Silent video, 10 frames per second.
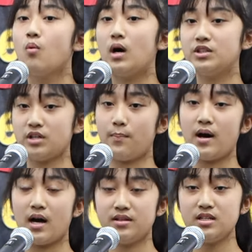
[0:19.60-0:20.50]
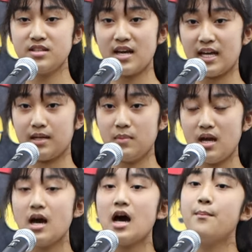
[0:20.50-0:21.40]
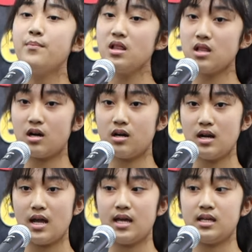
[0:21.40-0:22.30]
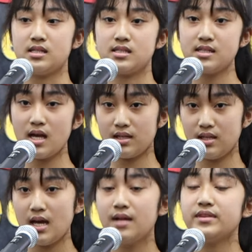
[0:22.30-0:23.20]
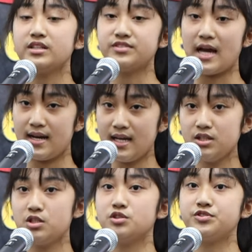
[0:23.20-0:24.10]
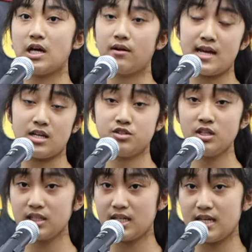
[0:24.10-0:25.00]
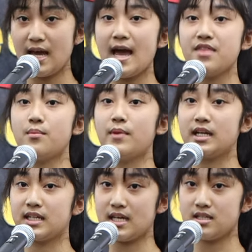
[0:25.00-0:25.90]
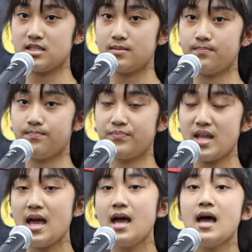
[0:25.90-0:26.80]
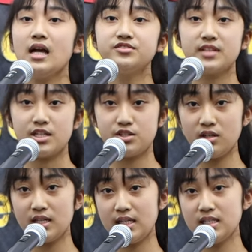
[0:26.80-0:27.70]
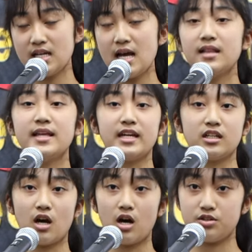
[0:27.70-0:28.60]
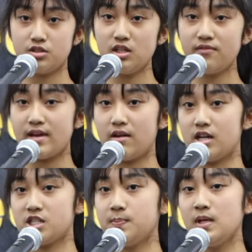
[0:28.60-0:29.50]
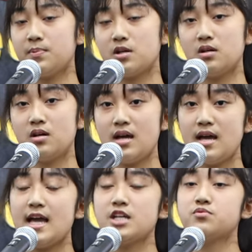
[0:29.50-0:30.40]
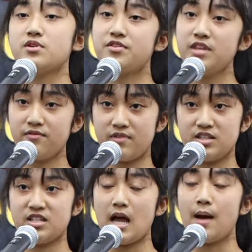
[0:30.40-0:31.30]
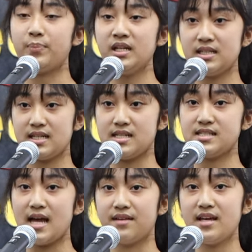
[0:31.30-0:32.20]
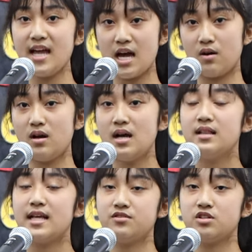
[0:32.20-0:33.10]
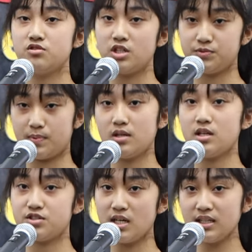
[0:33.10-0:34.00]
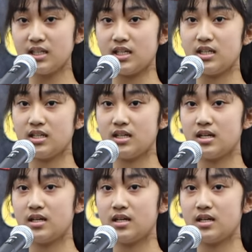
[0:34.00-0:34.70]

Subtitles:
Once upon a time, a miller and his son decided to sell their donkey at the market. As they journeyed, they encountered various people, each with different opinions on how they should transport the donkey.